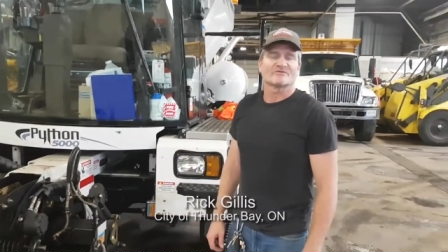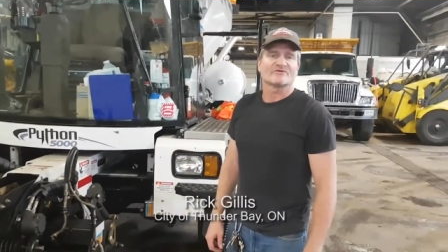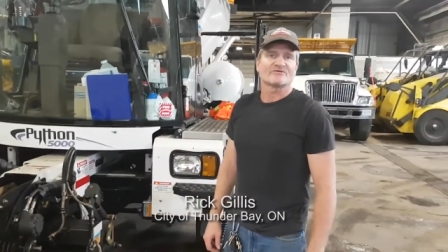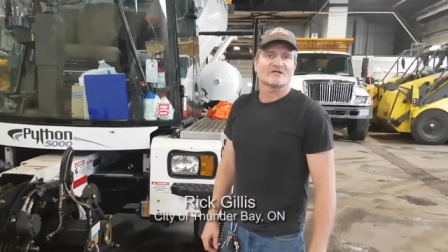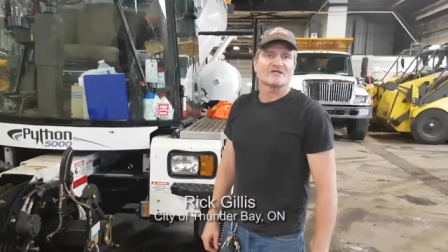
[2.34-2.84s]

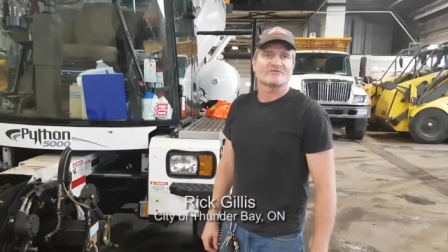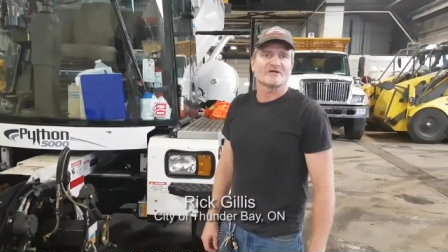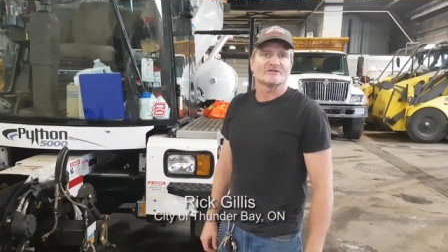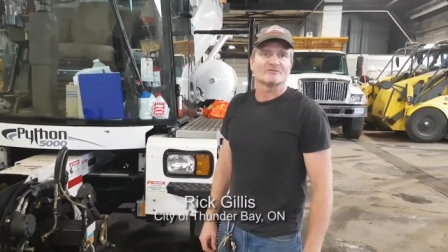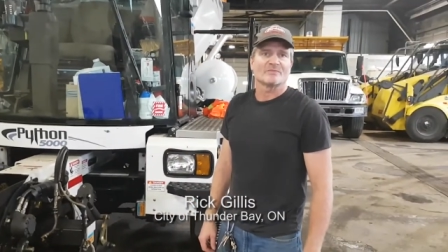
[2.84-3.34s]
the City of
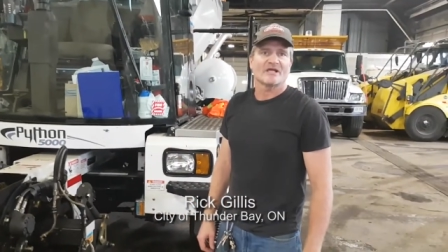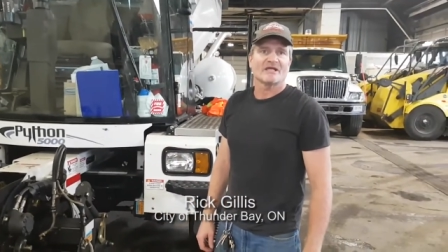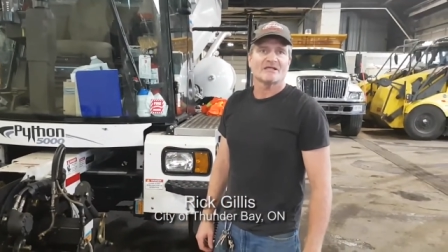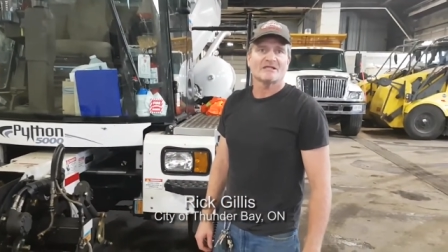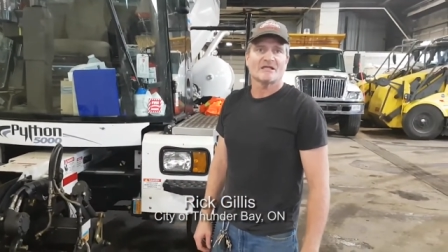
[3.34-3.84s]
Thunder
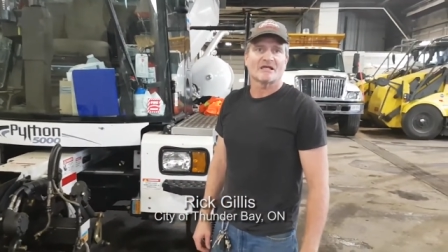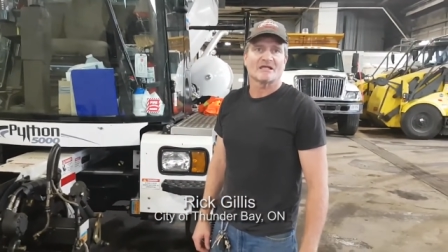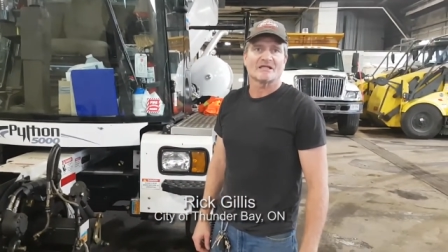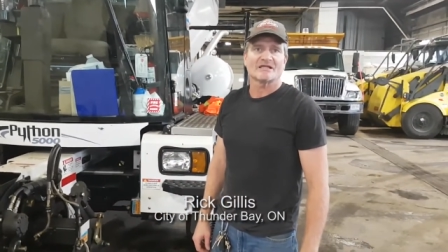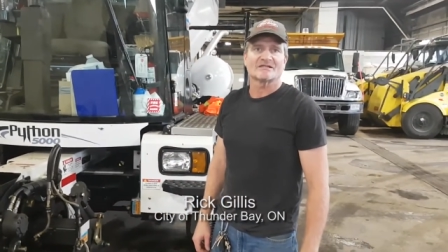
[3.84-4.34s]
Bay,
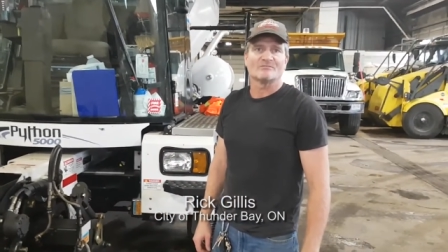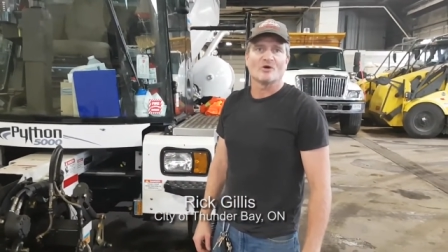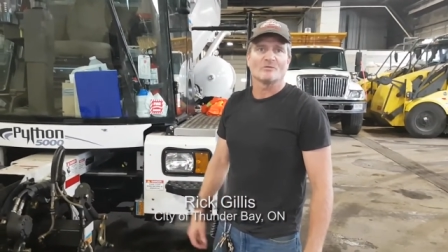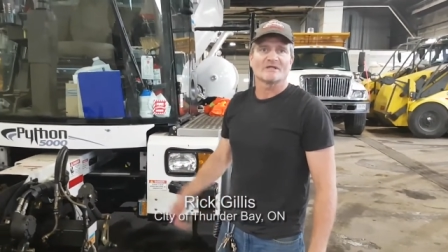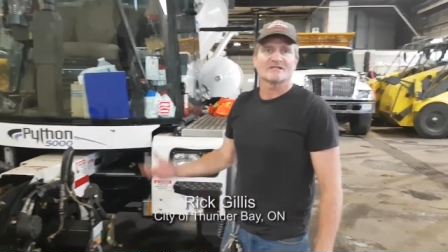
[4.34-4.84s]
and at the
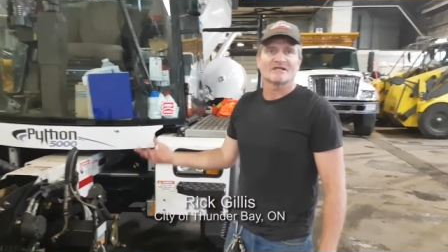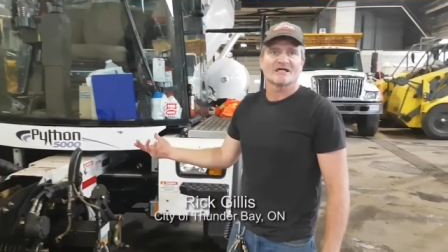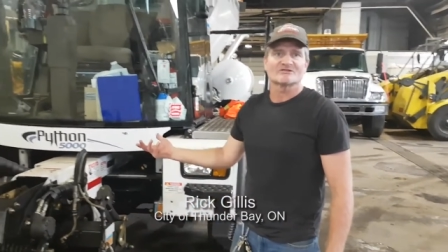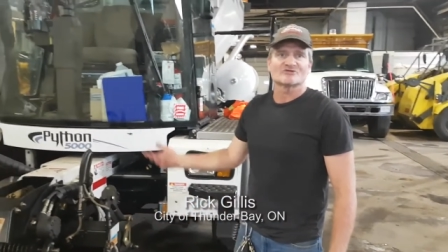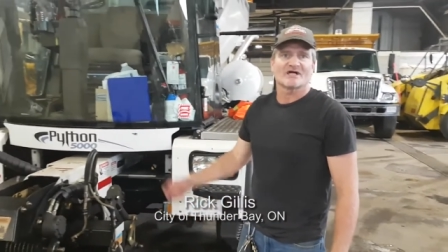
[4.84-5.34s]
moment
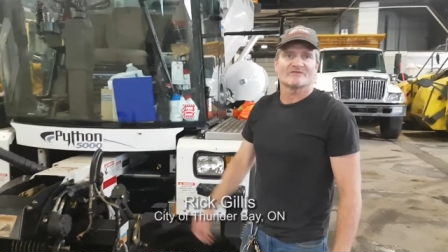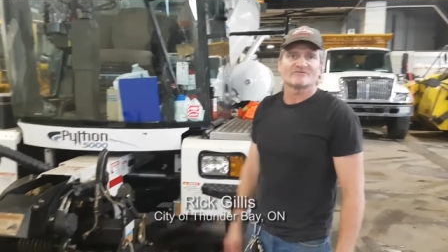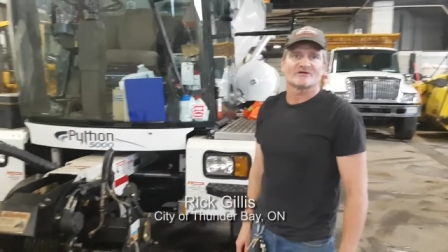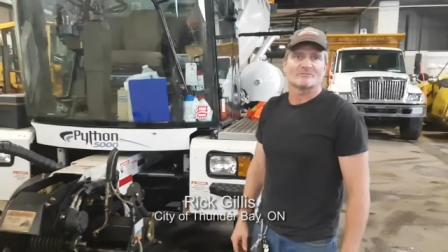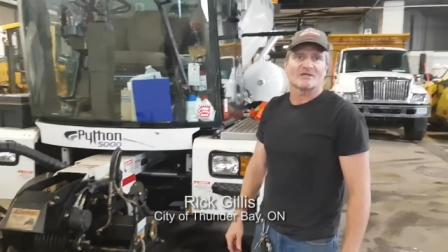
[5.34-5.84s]
I drive
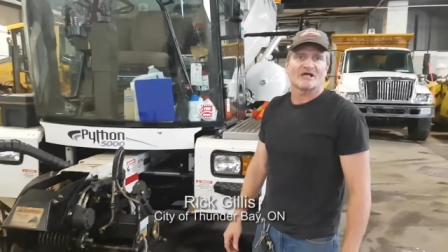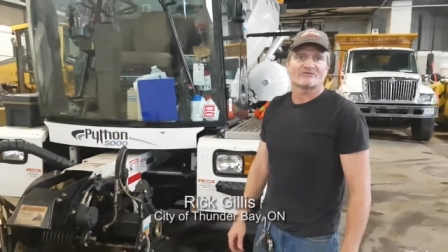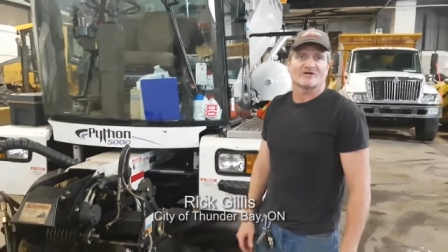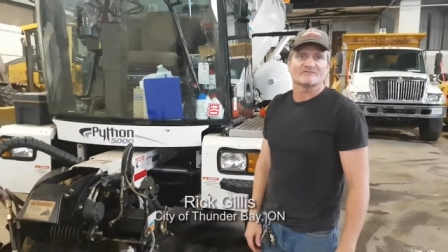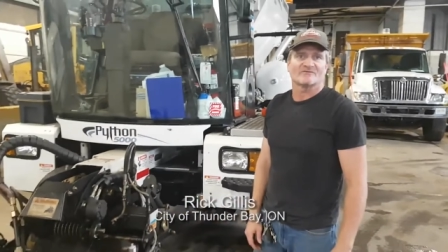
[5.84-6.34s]
the
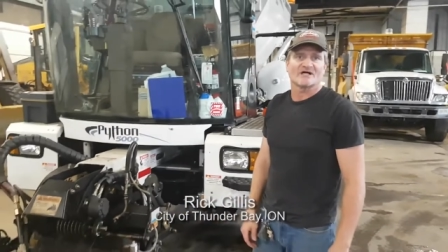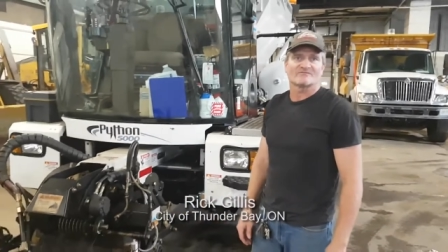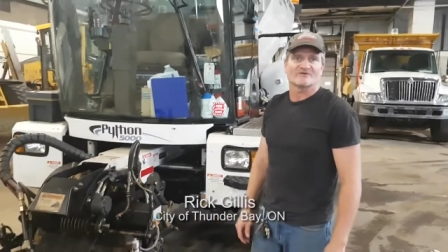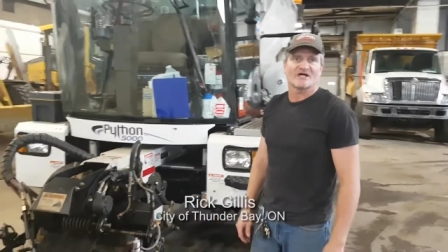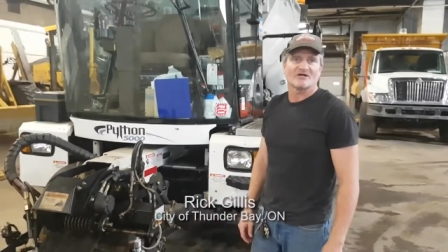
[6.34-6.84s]
Python five
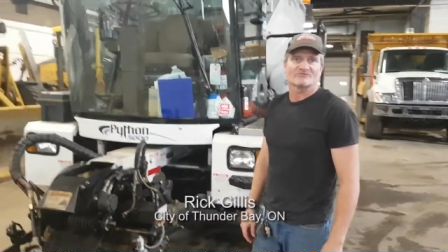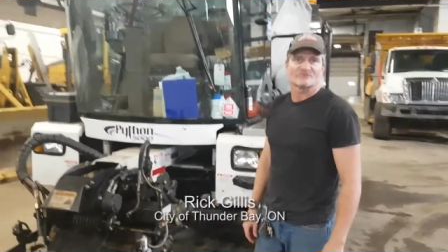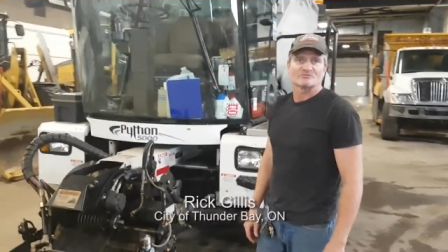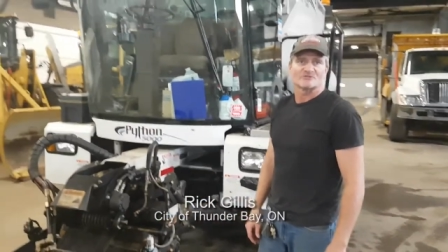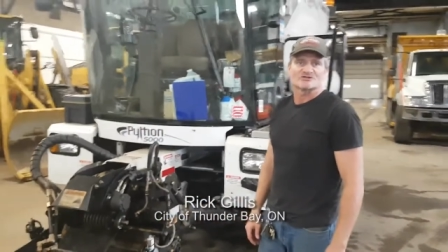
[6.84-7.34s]

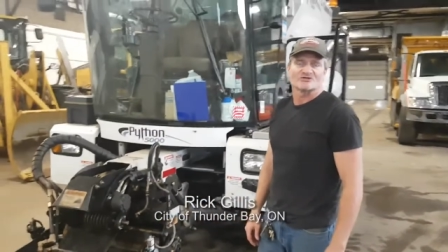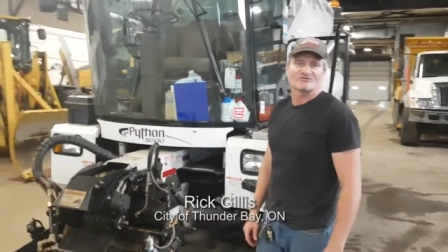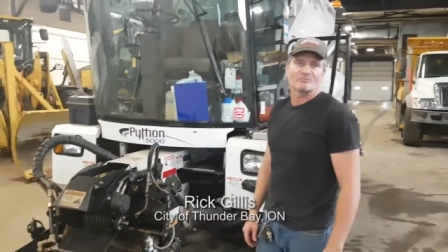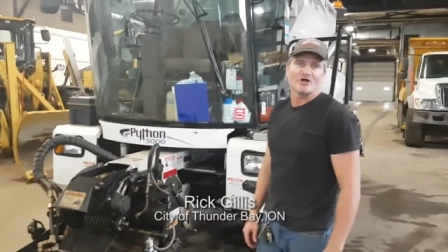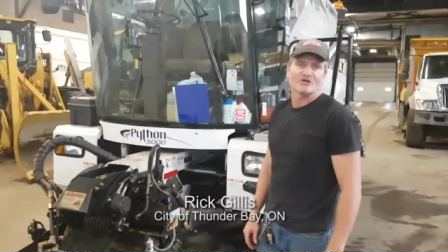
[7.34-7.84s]
thousand, which is
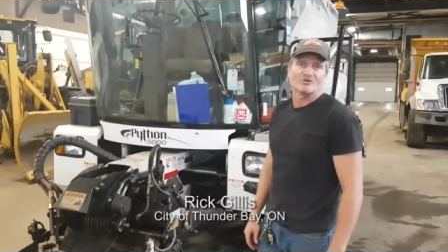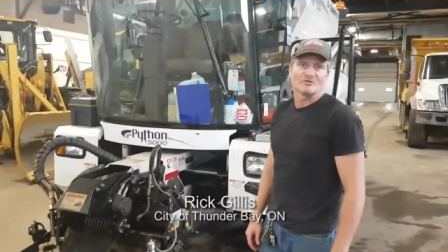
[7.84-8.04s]
a pothole